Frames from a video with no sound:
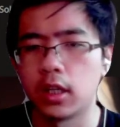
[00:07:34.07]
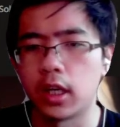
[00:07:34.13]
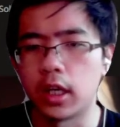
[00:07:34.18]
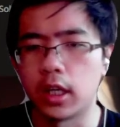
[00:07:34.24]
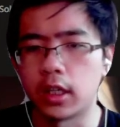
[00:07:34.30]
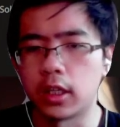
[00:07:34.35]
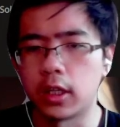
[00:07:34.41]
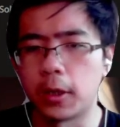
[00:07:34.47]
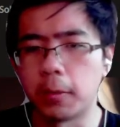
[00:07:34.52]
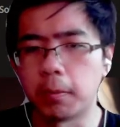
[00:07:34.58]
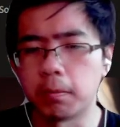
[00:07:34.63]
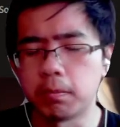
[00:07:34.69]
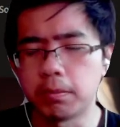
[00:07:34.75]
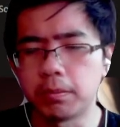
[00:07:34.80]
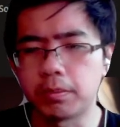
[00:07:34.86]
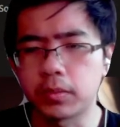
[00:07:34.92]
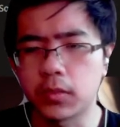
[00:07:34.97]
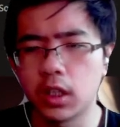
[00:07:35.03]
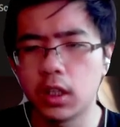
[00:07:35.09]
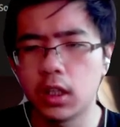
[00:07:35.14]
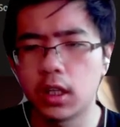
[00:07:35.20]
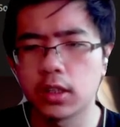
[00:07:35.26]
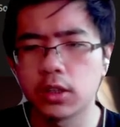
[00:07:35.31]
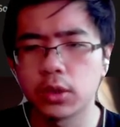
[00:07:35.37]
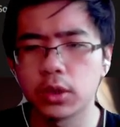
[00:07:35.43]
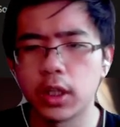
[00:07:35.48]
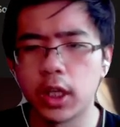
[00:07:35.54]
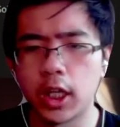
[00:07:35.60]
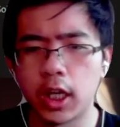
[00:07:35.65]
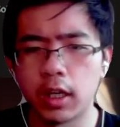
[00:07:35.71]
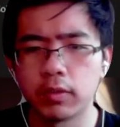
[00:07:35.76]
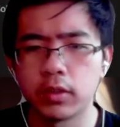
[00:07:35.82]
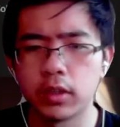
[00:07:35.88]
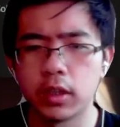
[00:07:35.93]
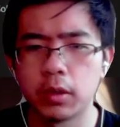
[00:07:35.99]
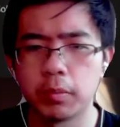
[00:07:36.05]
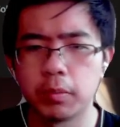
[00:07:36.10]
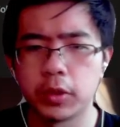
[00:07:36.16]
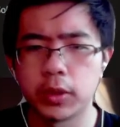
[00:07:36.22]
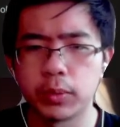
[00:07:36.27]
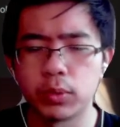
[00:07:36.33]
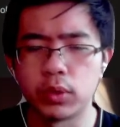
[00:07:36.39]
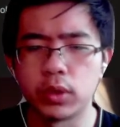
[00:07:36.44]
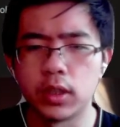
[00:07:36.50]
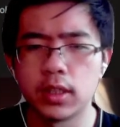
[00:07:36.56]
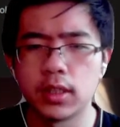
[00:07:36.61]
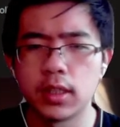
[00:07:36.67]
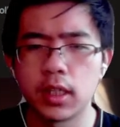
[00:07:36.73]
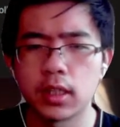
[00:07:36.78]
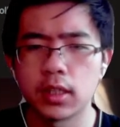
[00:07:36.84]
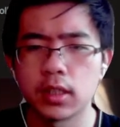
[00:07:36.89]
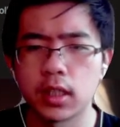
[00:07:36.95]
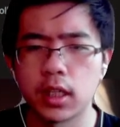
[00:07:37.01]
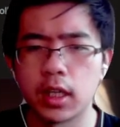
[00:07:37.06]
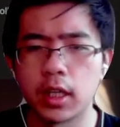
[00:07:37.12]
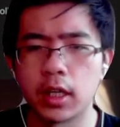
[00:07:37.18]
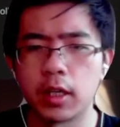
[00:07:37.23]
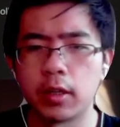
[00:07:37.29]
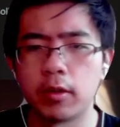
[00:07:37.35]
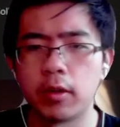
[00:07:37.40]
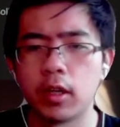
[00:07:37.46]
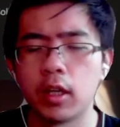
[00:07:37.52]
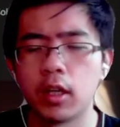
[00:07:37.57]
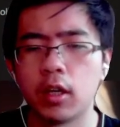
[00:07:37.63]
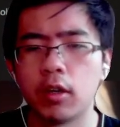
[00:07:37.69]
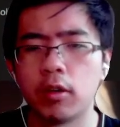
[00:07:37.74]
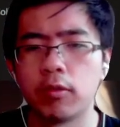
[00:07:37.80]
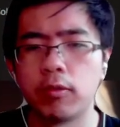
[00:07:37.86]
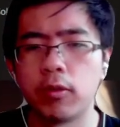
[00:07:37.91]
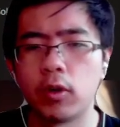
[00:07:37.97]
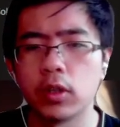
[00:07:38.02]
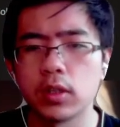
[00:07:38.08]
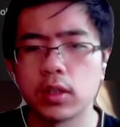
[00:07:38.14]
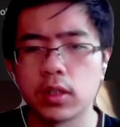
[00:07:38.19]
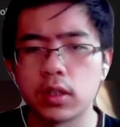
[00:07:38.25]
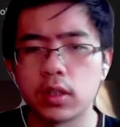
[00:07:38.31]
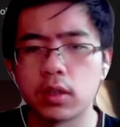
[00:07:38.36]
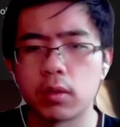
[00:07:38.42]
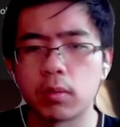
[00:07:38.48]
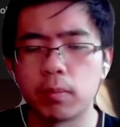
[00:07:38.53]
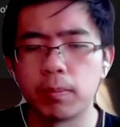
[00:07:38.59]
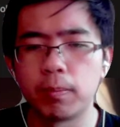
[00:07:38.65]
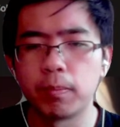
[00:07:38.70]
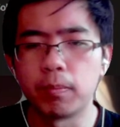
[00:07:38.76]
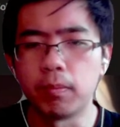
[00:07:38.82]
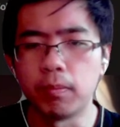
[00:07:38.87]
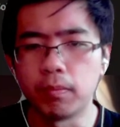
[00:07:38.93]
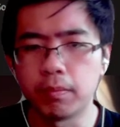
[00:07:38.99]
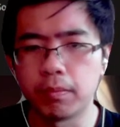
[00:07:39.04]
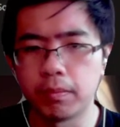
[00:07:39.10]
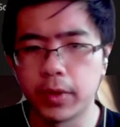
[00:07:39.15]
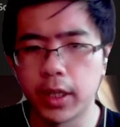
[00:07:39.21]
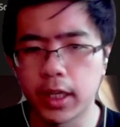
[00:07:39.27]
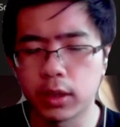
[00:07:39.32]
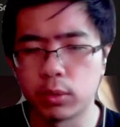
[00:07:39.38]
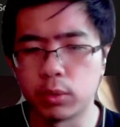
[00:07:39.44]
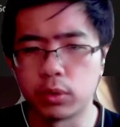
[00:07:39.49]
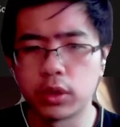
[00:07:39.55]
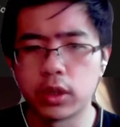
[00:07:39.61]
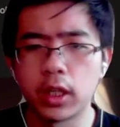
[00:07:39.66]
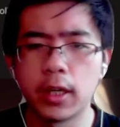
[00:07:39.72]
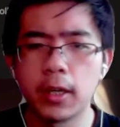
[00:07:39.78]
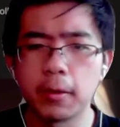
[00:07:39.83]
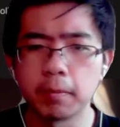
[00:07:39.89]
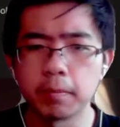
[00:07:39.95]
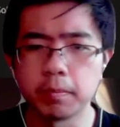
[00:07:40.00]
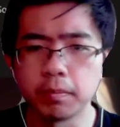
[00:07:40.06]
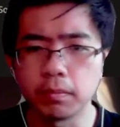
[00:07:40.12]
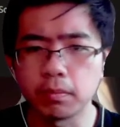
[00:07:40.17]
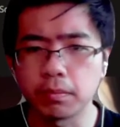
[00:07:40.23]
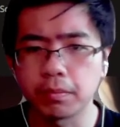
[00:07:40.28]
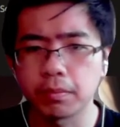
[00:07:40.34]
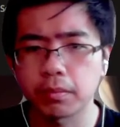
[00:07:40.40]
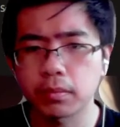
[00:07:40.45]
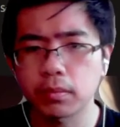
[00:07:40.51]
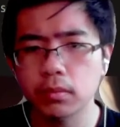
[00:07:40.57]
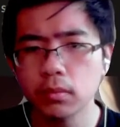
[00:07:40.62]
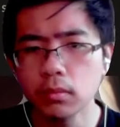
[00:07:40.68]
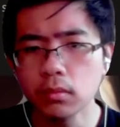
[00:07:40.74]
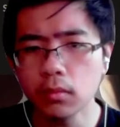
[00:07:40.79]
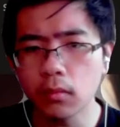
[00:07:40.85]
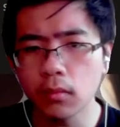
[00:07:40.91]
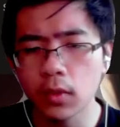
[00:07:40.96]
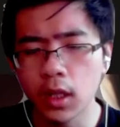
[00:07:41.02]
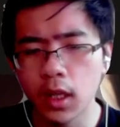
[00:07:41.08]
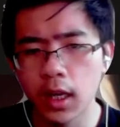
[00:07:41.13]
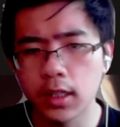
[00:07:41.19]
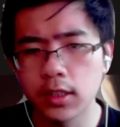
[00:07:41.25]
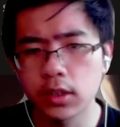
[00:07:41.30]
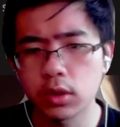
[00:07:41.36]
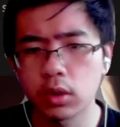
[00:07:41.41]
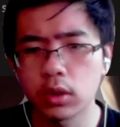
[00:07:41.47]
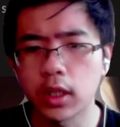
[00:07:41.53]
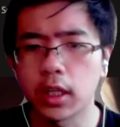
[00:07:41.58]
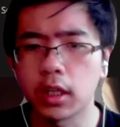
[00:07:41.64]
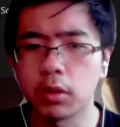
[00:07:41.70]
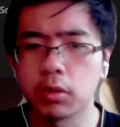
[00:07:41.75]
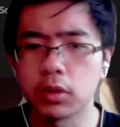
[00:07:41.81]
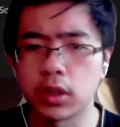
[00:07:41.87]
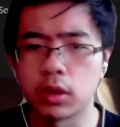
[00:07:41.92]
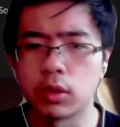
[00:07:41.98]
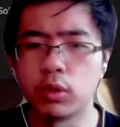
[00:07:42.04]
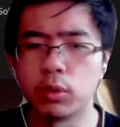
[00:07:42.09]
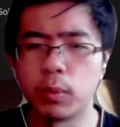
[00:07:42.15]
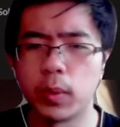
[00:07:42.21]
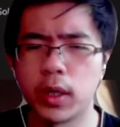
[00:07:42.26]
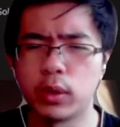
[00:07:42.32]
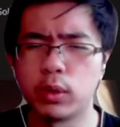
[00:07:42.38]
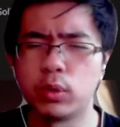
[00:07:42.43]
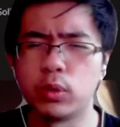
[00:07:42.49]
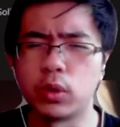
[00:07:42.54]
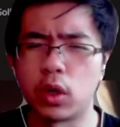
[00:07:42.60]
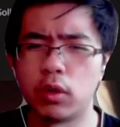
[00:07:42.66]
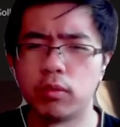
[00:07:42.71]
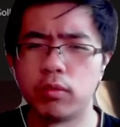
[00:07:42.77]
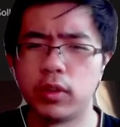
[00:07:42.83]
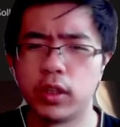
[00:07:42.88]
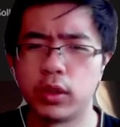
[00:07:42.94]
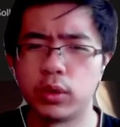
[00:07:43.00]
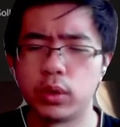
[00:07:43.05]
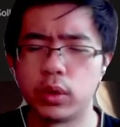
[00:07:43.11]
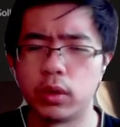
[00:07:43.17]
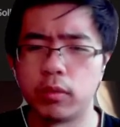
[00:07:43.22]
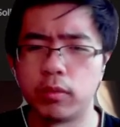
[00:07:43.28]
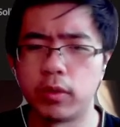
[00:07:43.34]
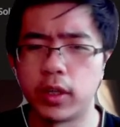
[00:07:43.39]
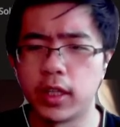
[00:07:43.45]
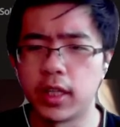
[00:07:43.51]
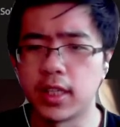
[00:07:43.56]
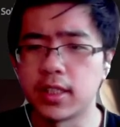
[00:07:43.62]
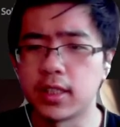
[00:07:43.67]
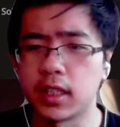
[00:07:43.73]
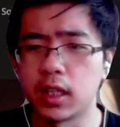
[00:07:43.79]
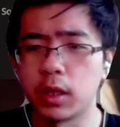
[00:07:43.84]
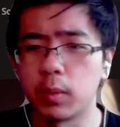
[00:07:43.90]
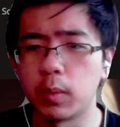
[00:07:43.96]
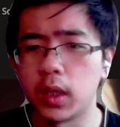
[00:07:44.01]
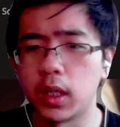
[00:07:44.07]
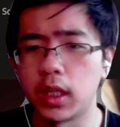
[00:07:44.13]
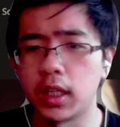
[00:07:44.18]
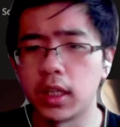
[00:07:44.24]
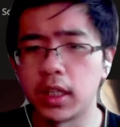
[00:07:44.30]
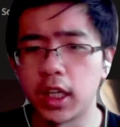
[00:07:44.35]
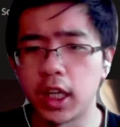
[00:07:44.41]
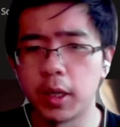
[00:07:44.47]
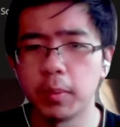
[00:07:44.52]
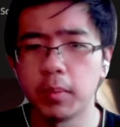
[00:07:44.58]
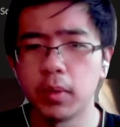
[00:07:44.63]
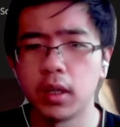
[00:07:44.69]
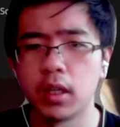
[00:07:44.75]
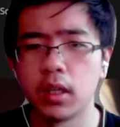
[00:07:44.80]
And here I saw that after bishop to d6, I forced black to take. I saw that it was a good way to convert into a very easily winning game.